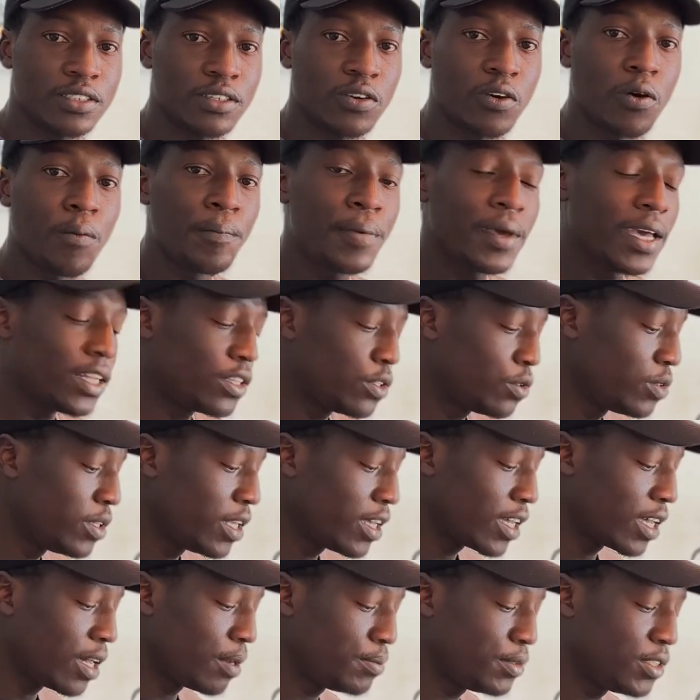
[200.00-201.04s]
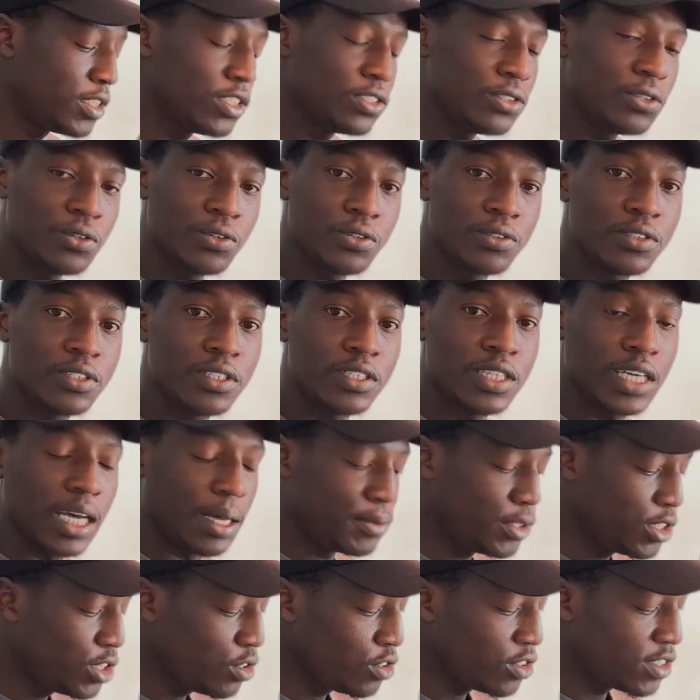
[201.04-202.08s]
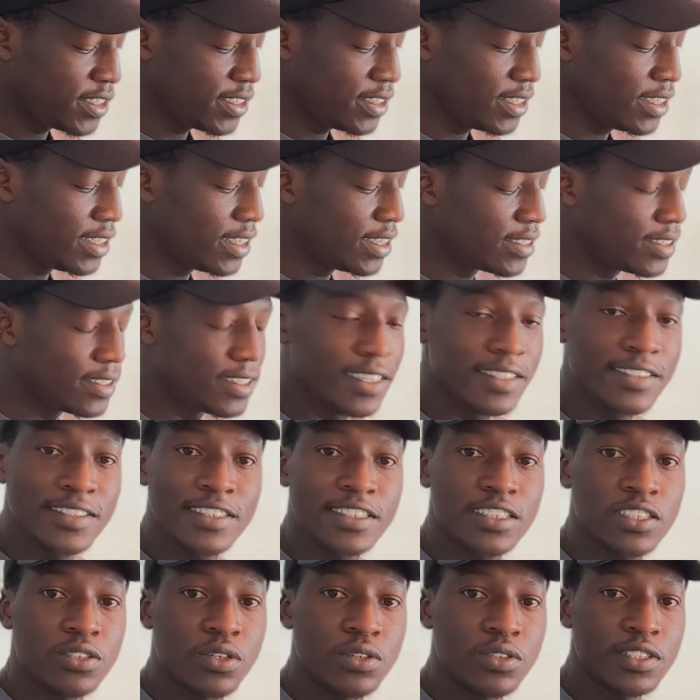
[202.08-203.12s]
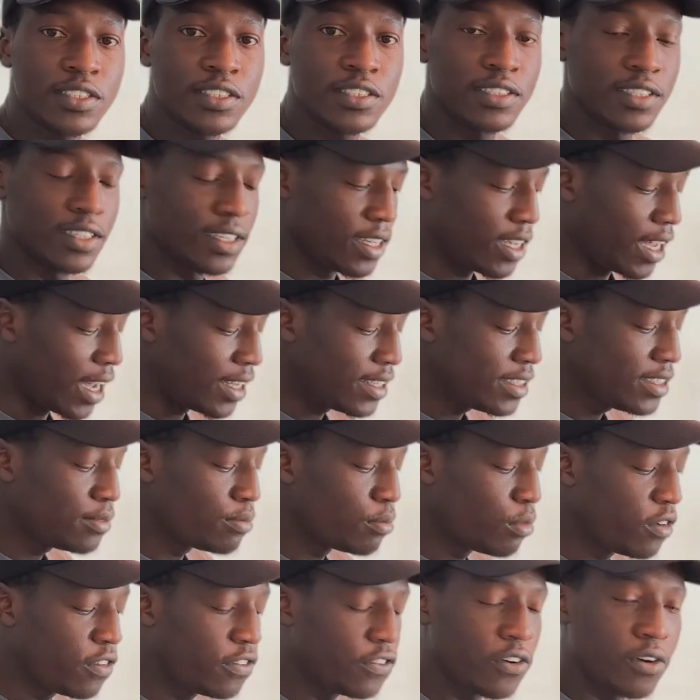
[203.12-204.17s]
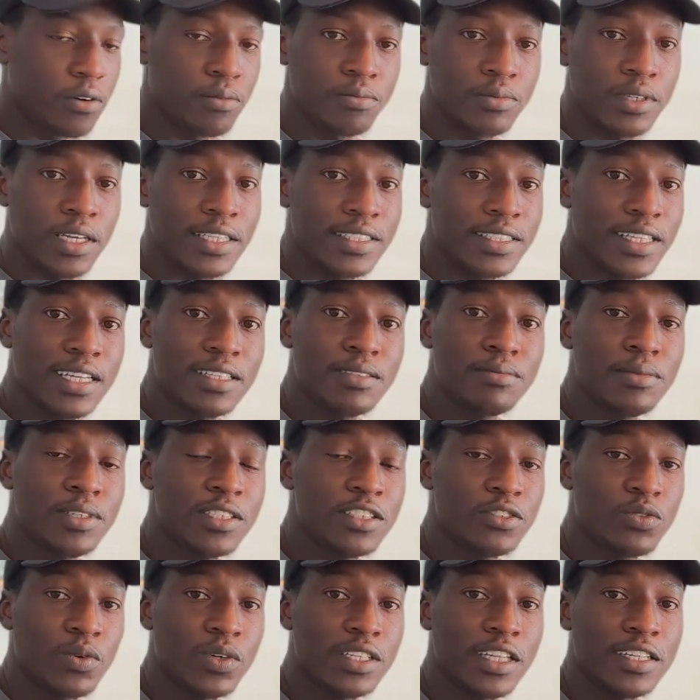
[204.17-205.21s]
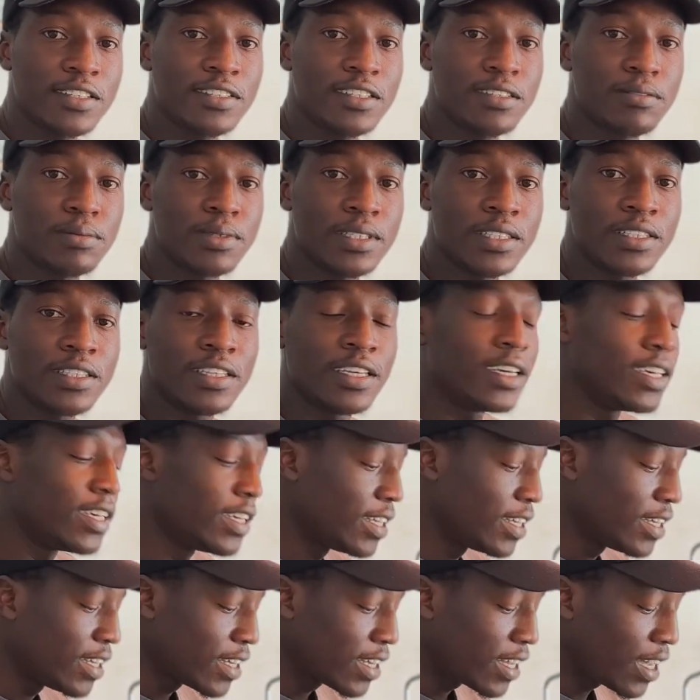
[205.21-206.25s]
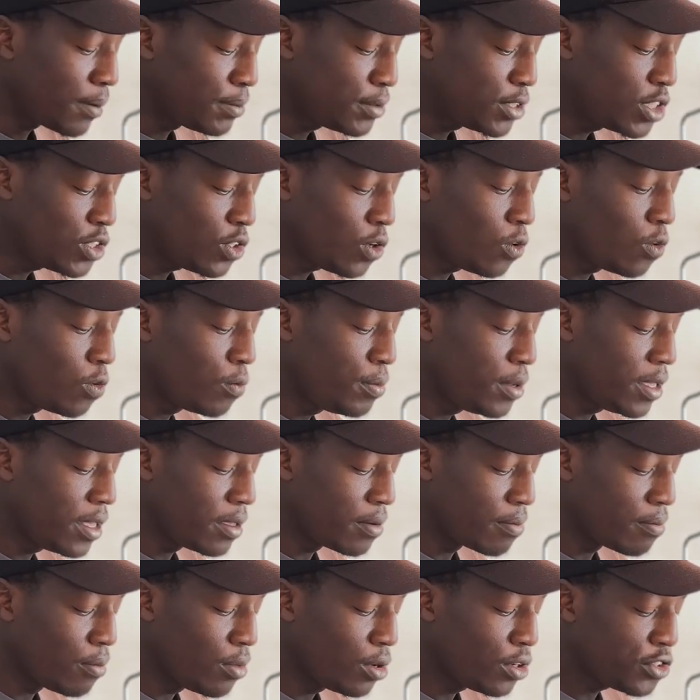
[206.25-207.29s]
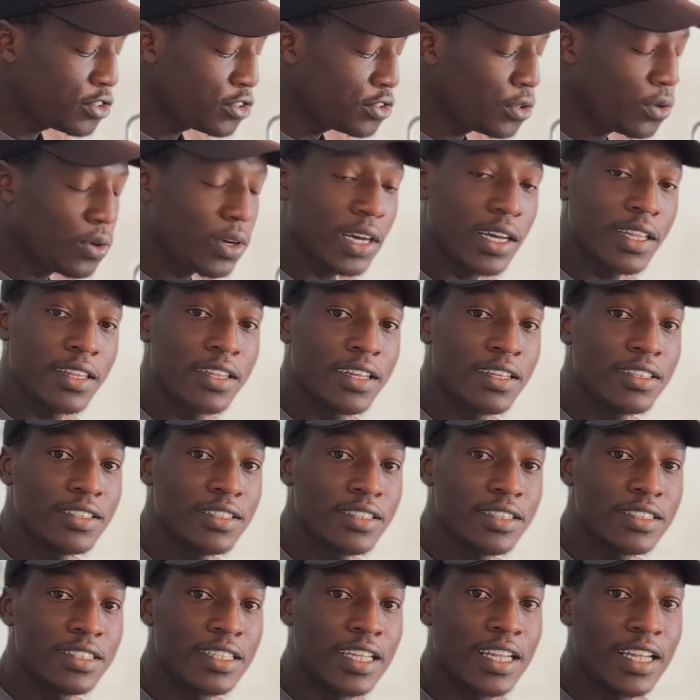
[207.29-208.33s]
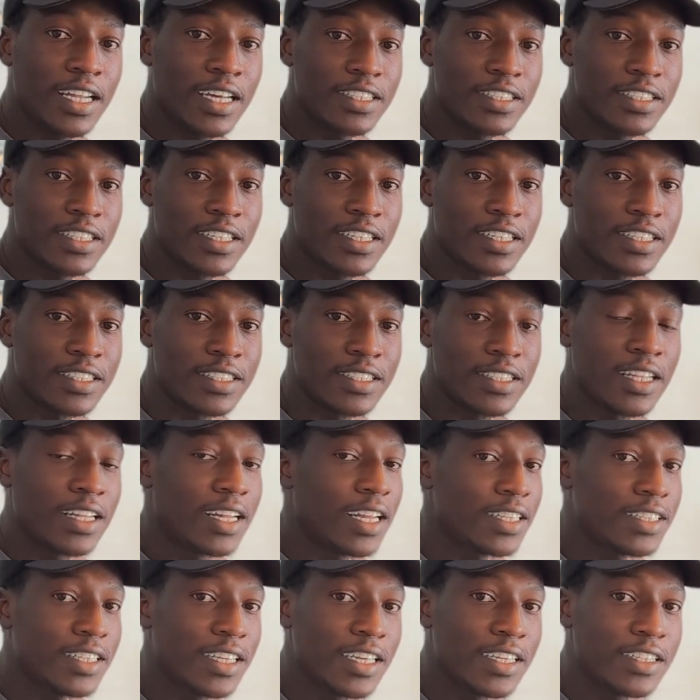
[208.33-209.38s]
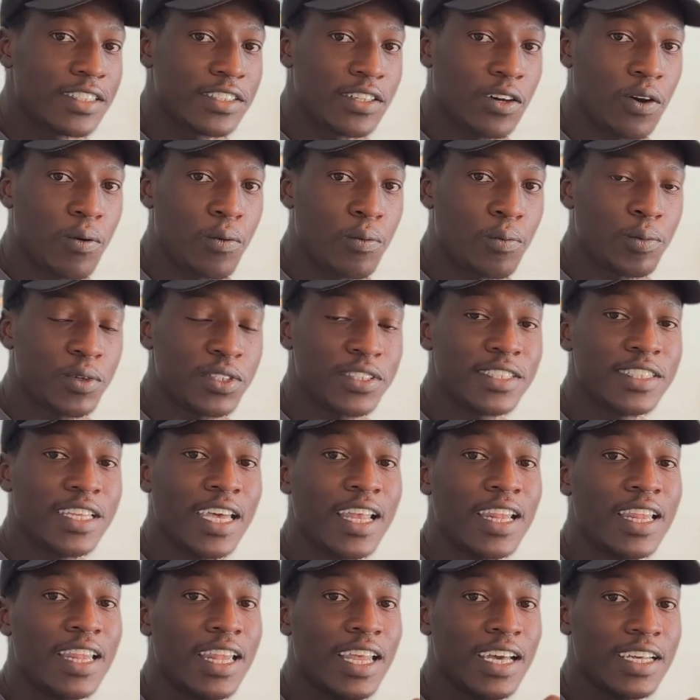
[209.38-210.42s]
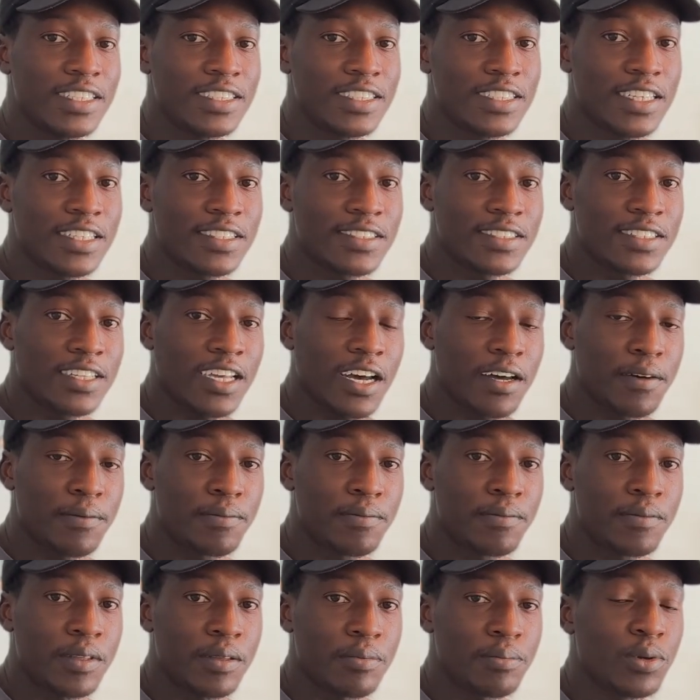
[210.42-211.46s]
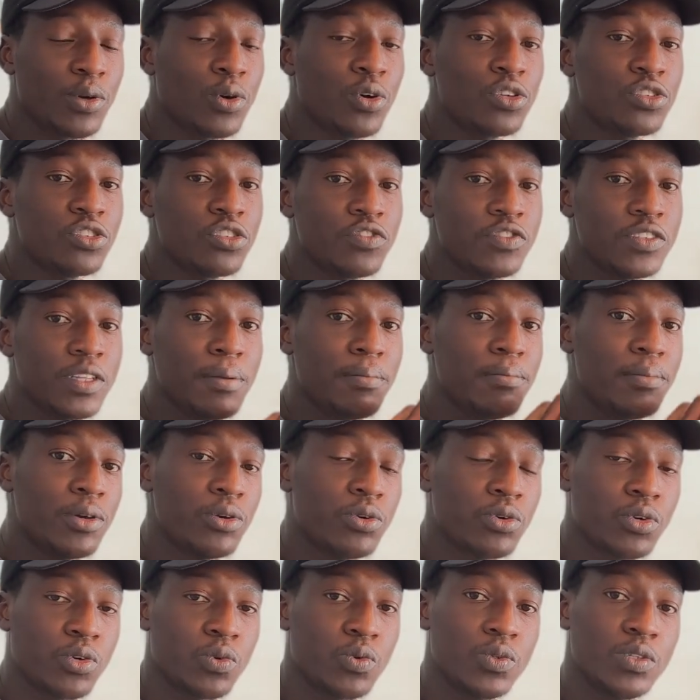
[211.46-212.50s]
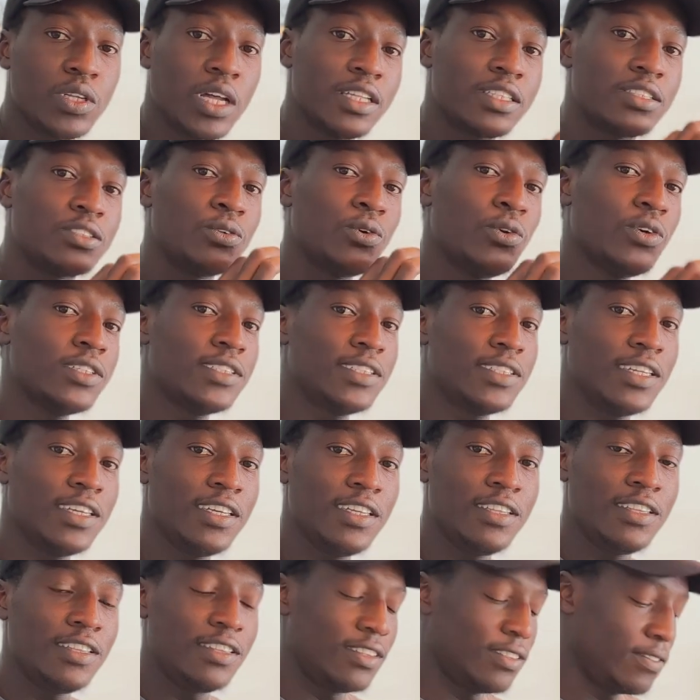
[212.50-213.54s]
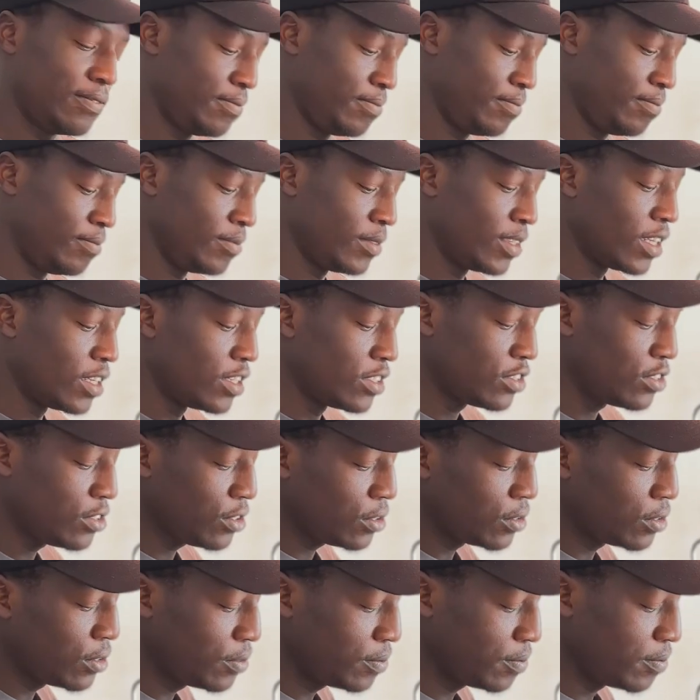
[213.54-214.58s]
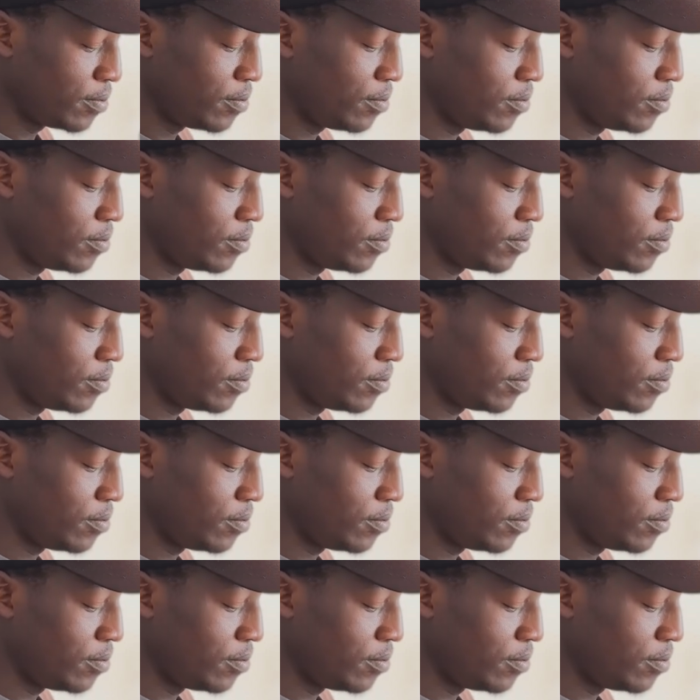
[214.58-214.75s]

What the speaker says: compared to the cappuccino. Cappuccino is see this is the 6 ounce and more foam. That means what does it mean? Cappuccino will be more stronger than the latte. The latte is almost the lightest cup because of the milk that goes in. So